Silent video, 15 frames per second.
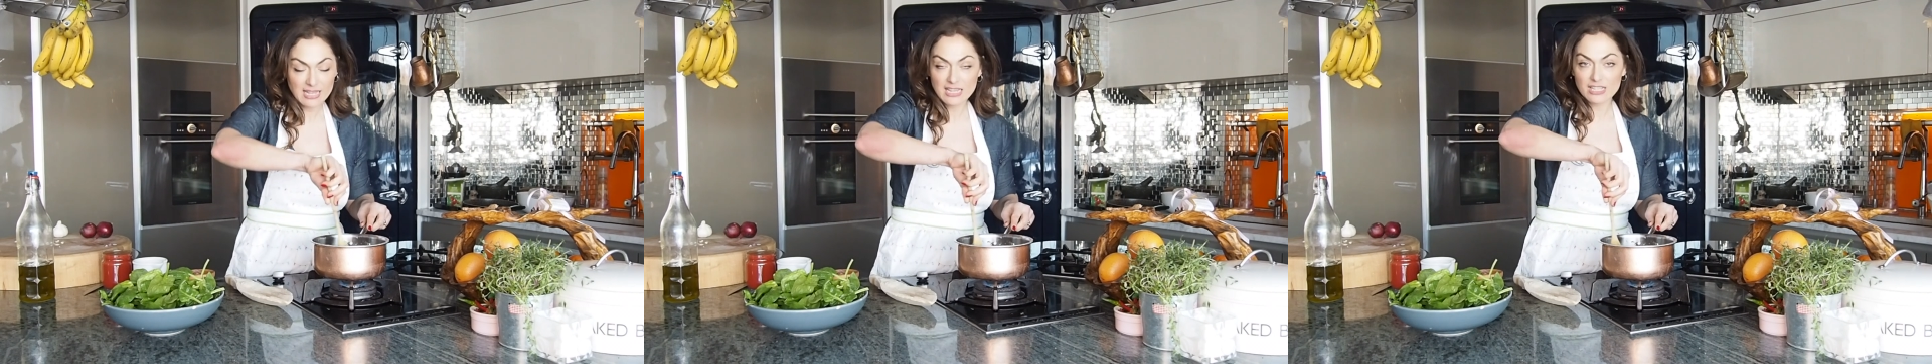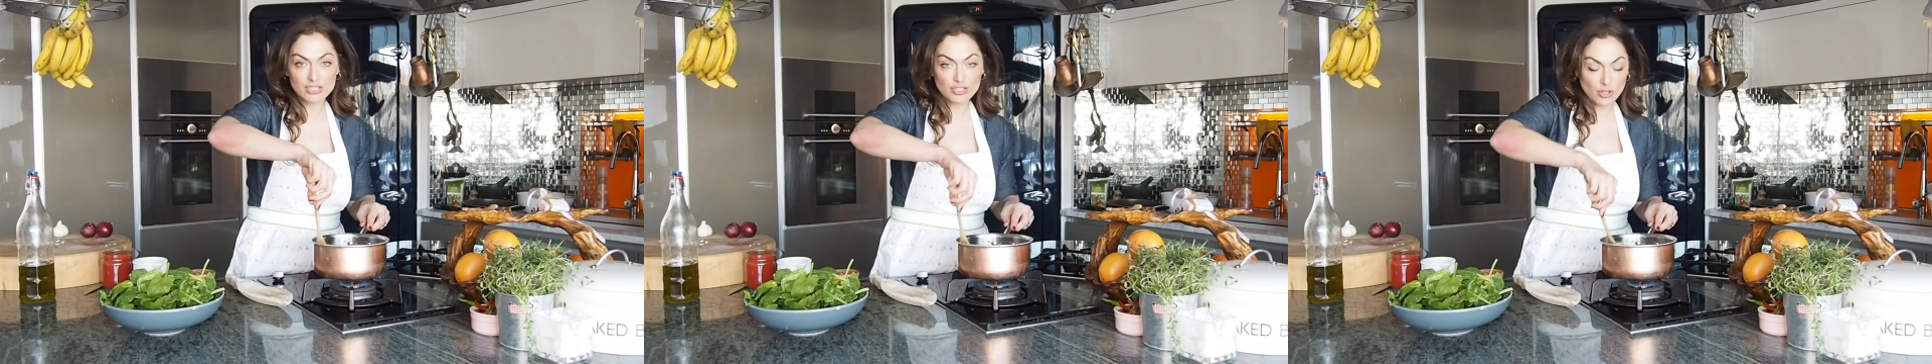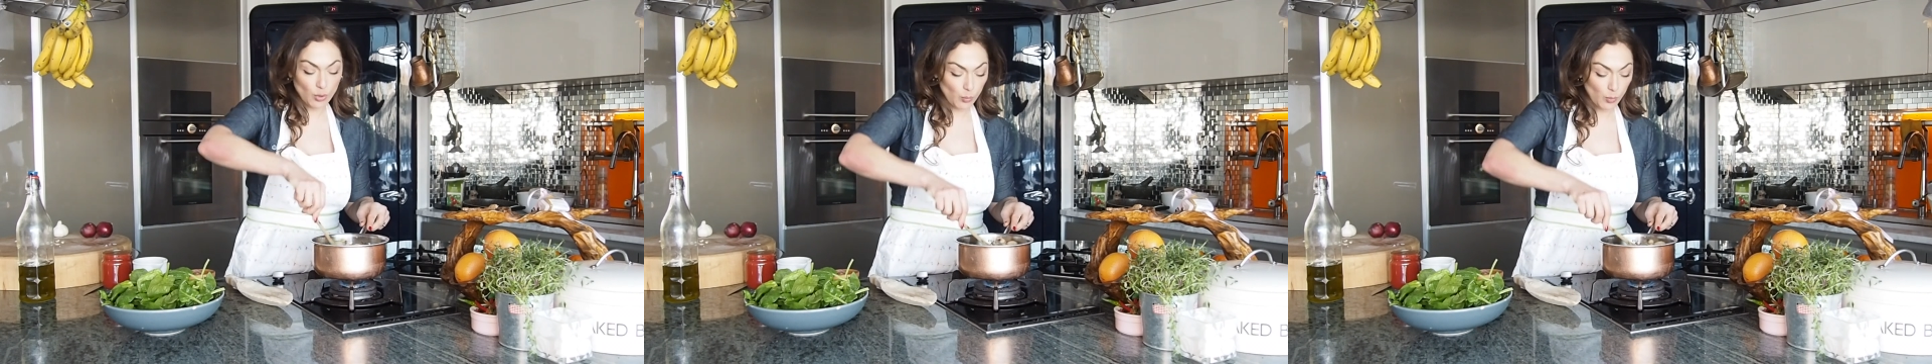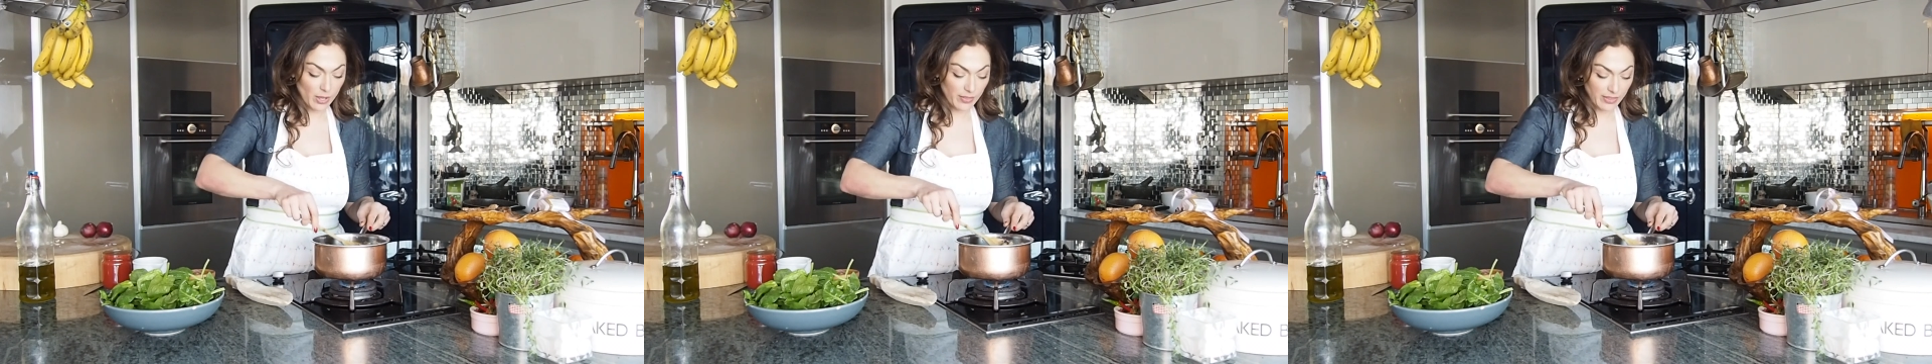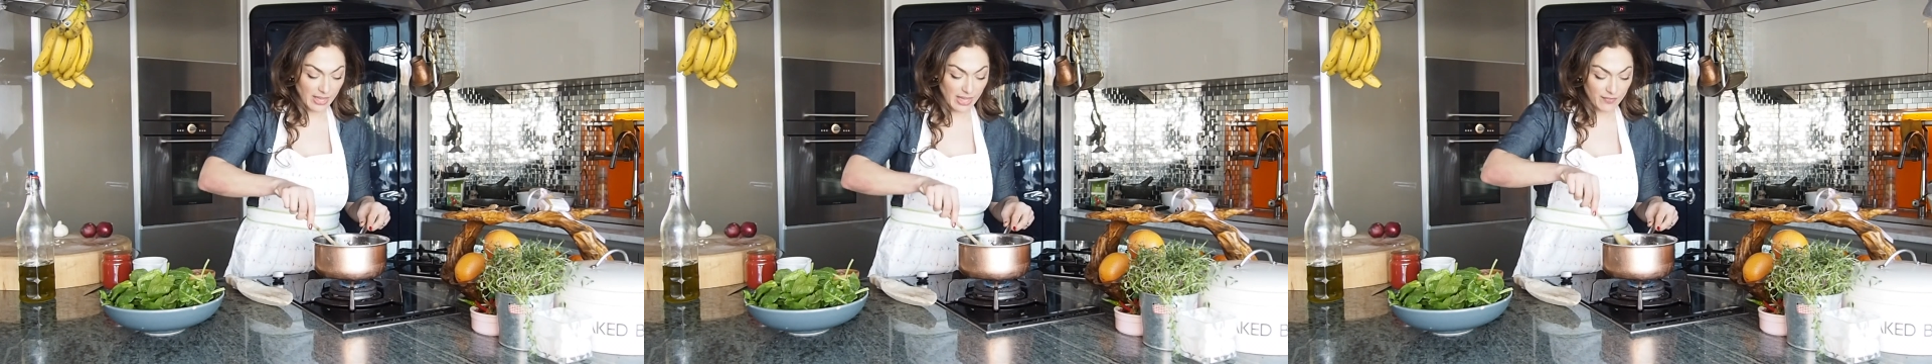It's not worth
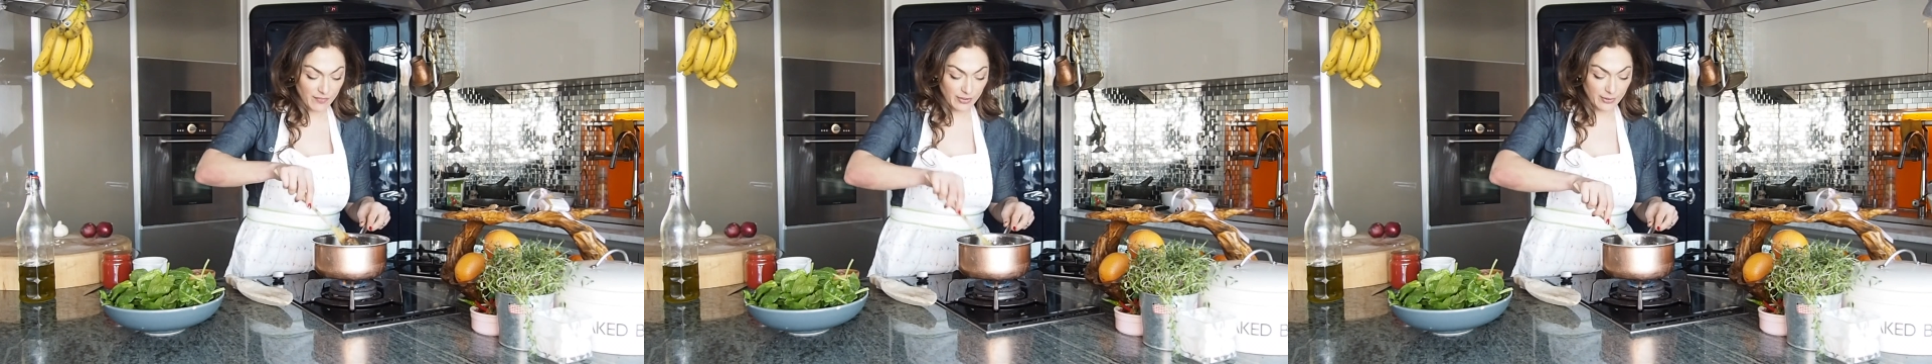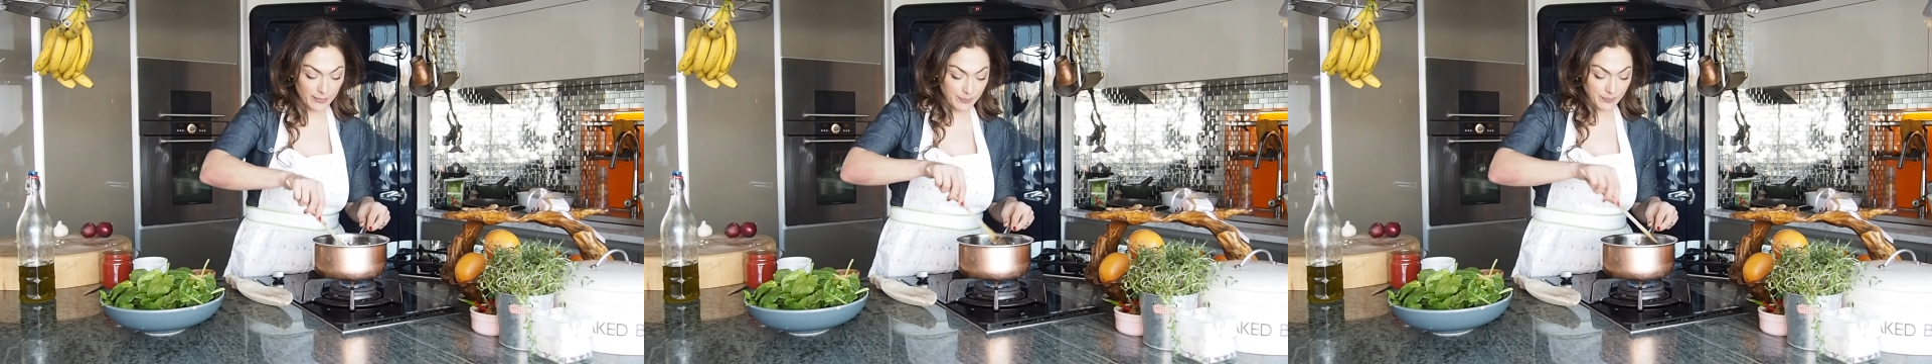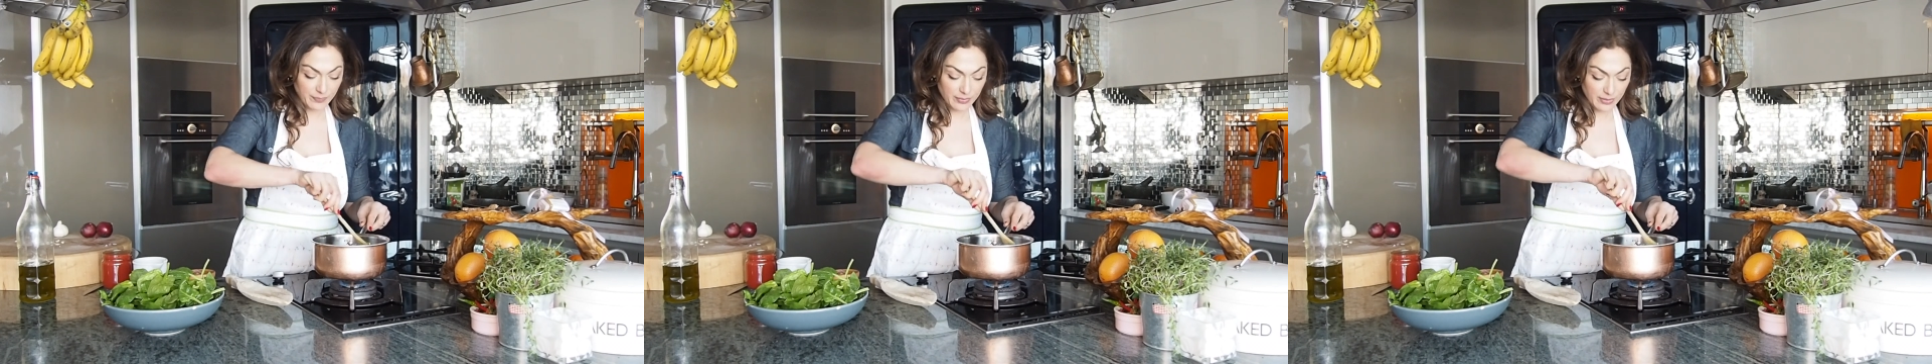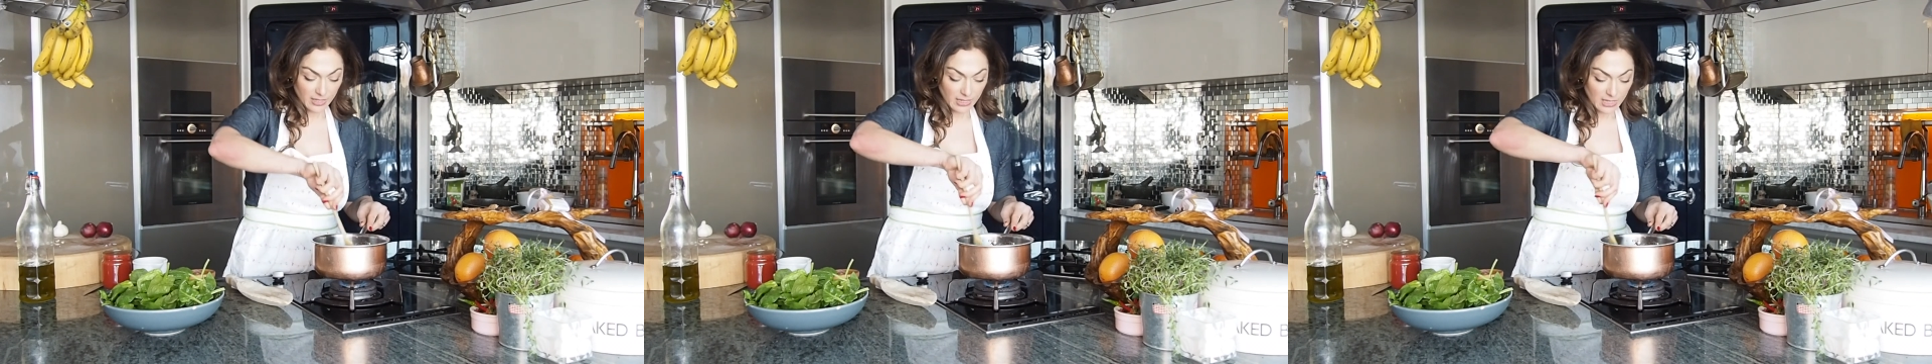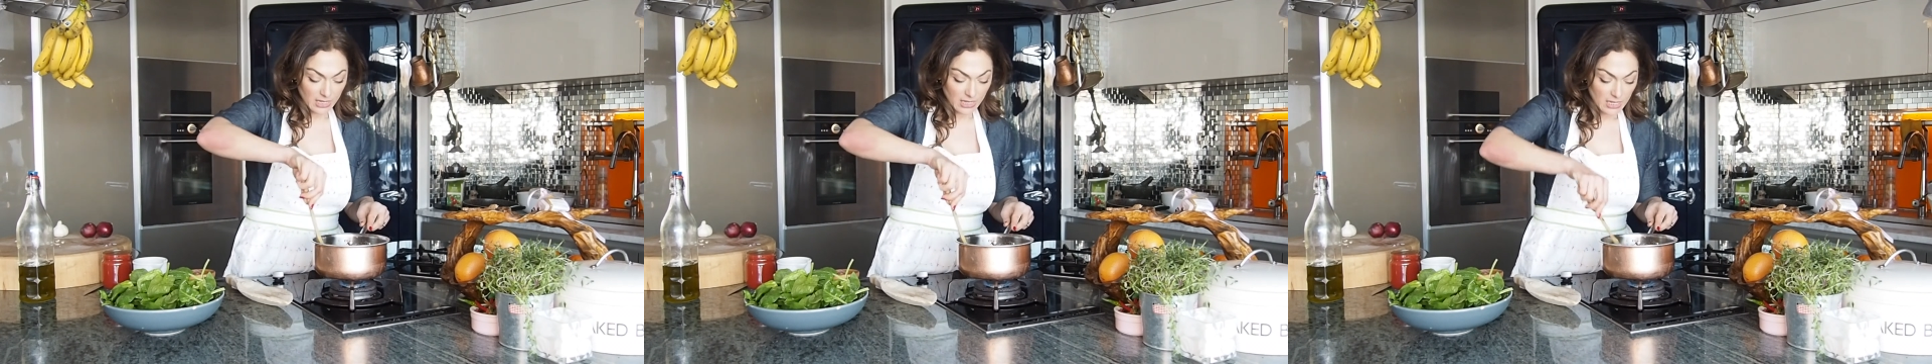the effort.
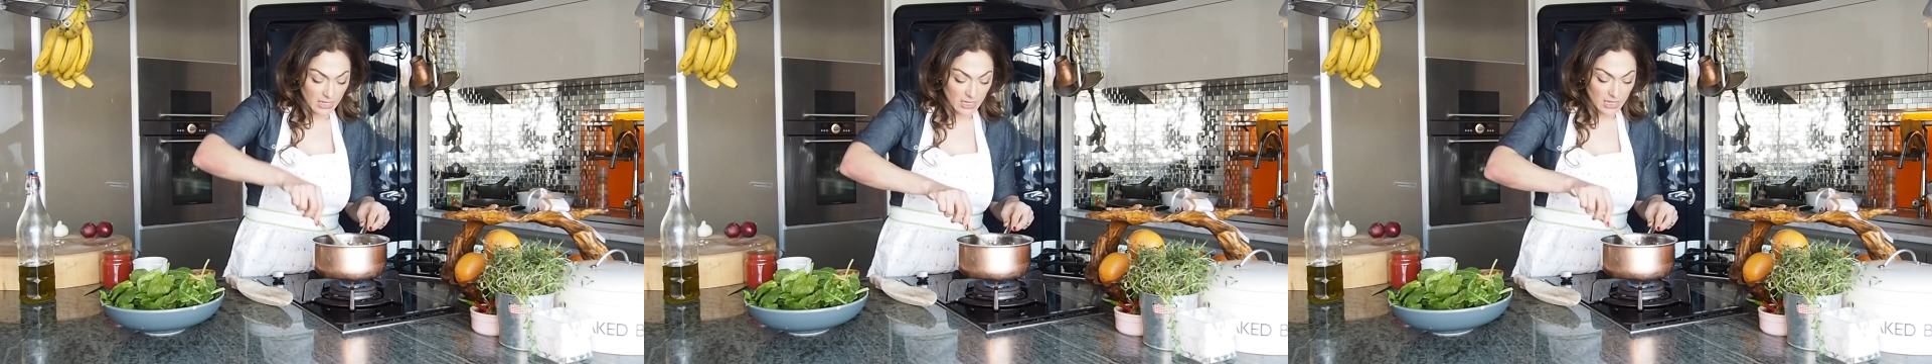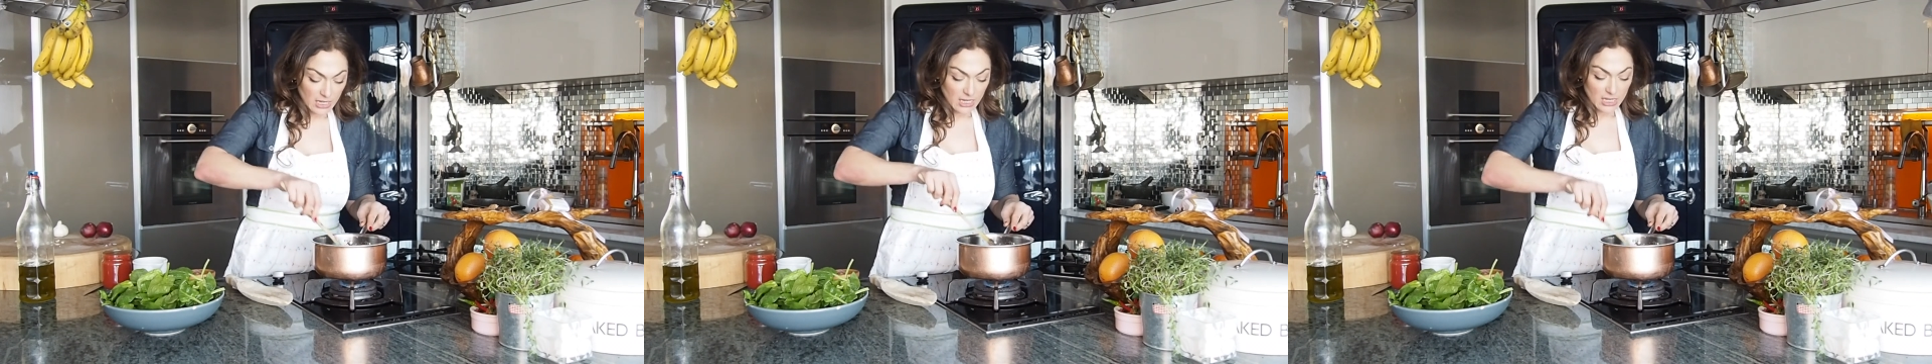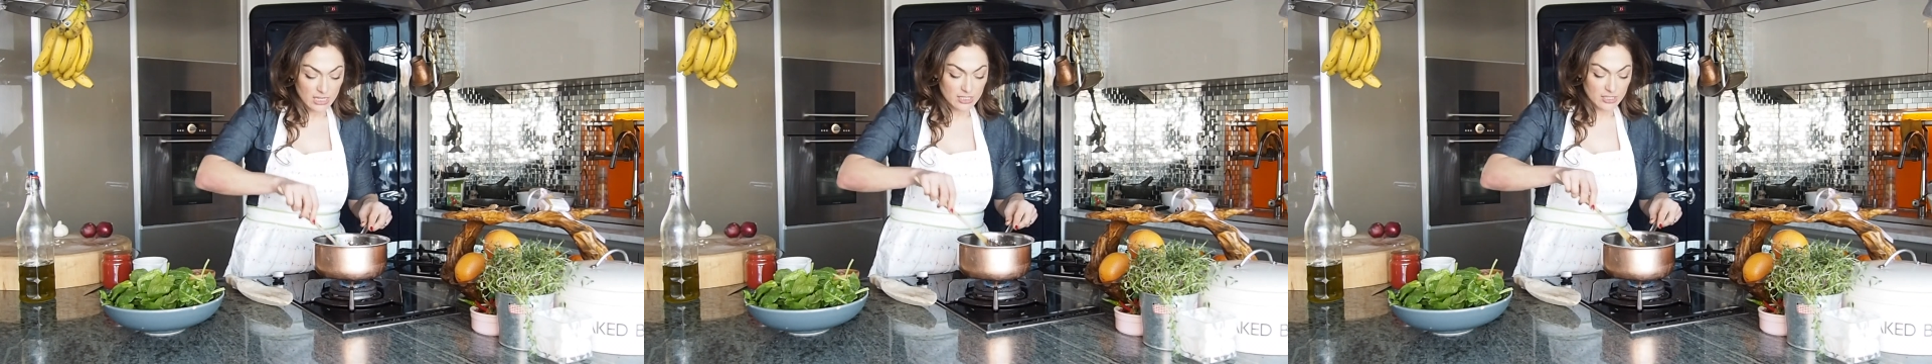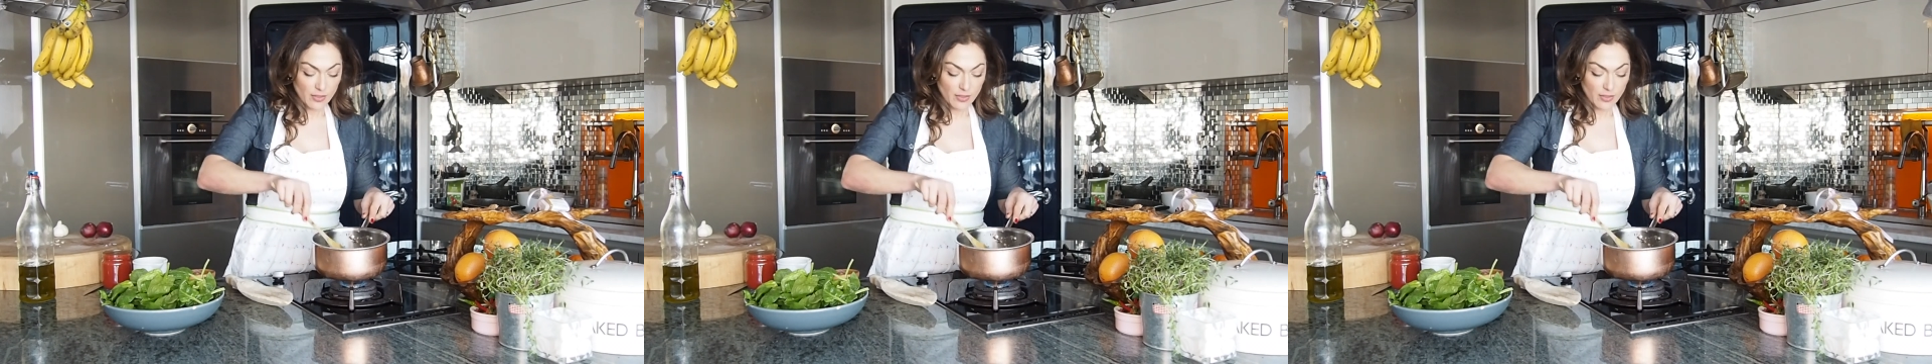So